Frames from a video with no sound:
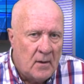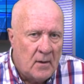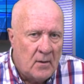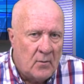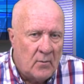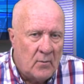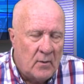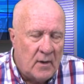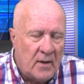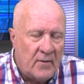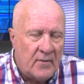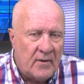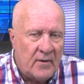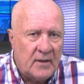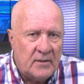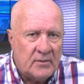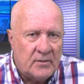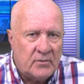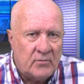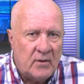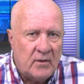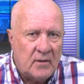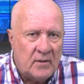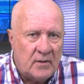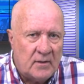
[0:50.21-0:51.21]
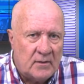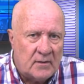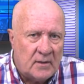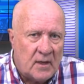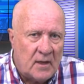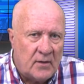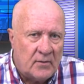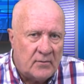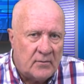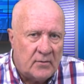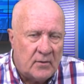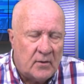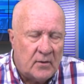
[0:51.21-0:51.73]
We have a history in this
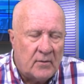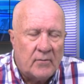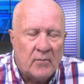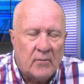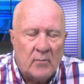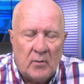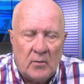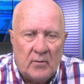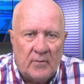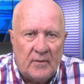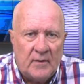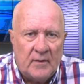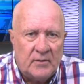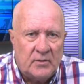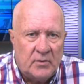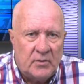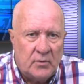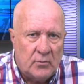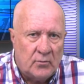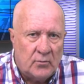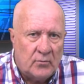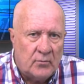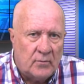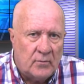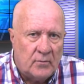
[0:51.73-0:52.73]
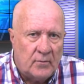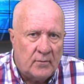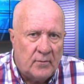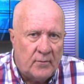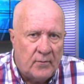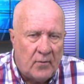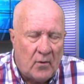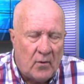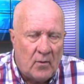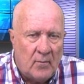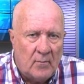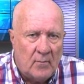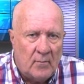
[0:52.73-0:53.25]
country of removing children
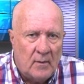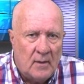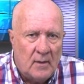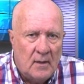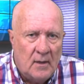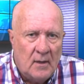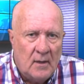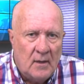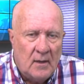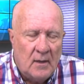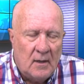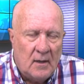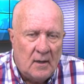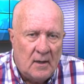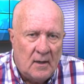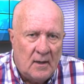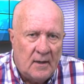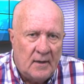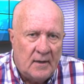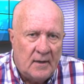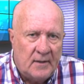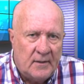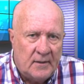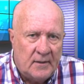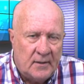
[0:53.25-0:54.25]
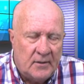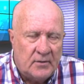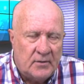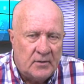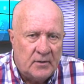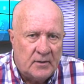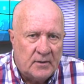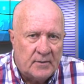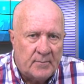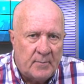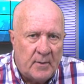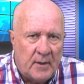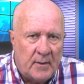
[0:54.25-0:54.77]
from
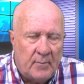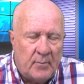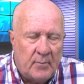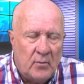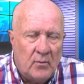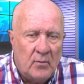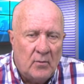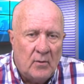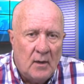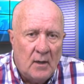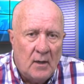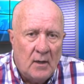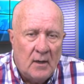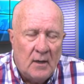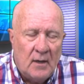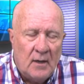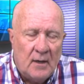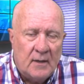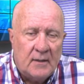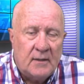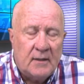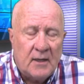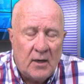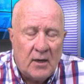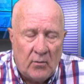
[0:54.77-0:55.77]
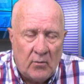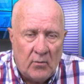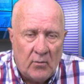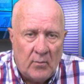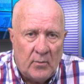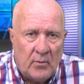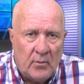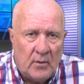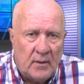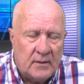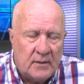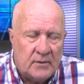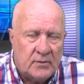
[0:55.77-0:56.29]
Indigenous people, a
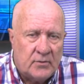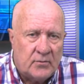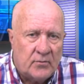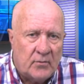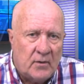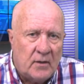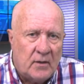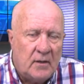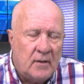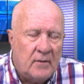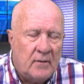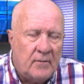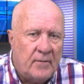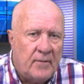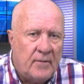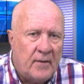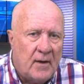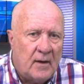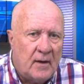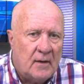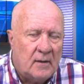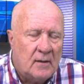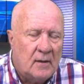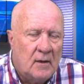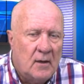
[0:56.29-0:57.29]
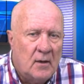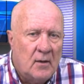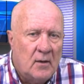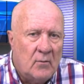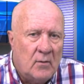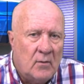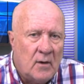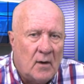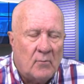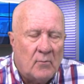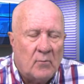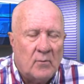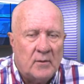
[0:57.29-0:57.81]
terrible history, in fact,
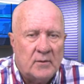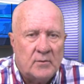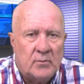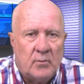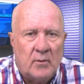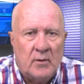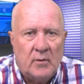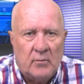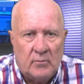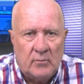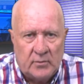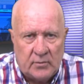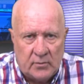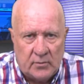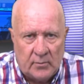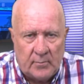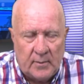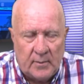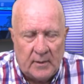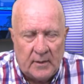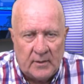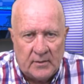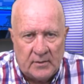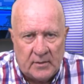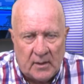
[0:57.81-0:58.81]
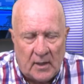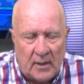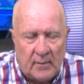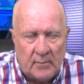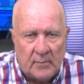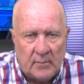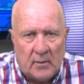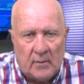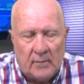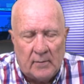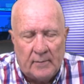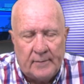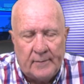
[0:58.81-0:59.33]
one which we all should be ashamed
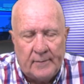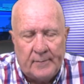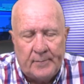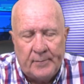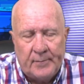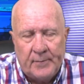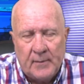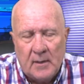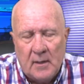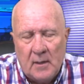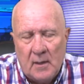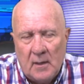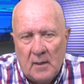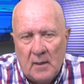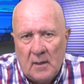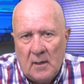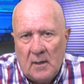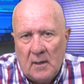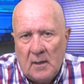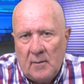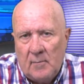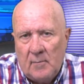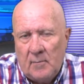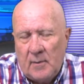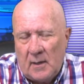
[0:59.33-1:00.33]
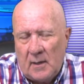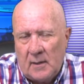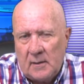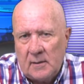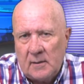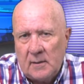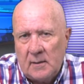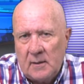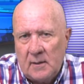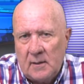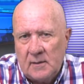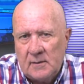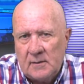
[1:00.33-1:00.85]
of. But
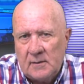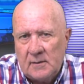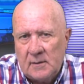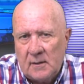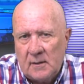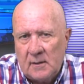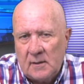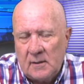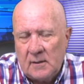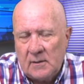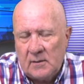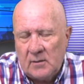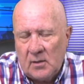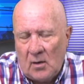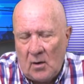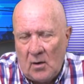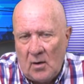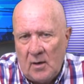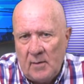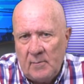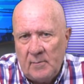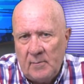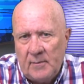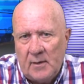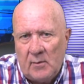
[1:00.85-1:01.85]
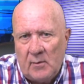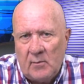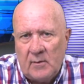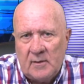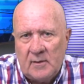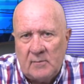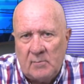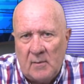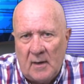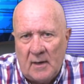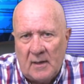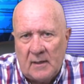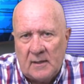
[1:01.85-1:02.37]
it is time that we
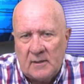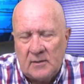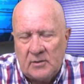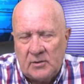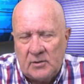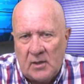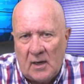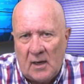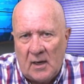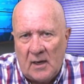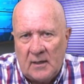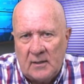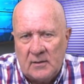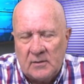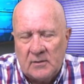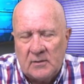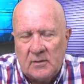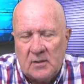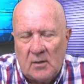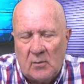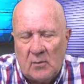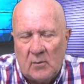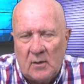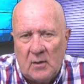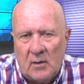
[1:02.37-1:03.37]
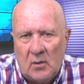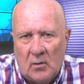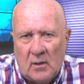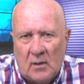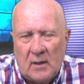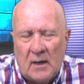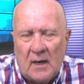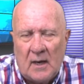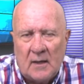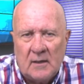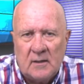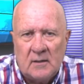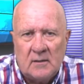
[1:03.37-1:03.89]
make a change, that we look at the